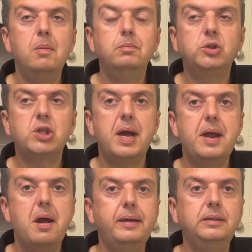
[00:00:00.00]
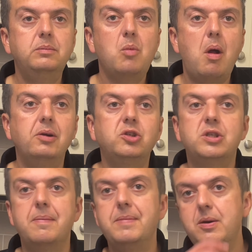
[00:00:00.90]
say, a
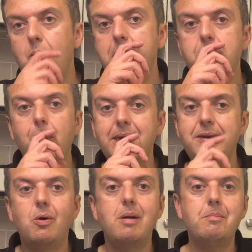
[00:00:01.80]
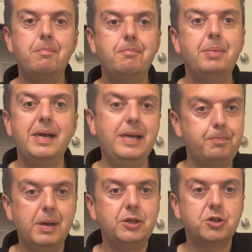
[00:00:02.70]
79 or 89p
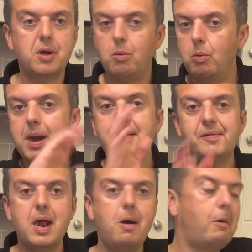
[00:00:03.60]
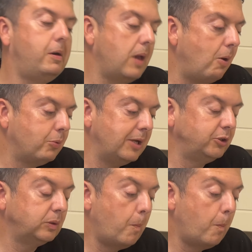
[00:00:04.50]
pizza or whatever they are in Aldi's?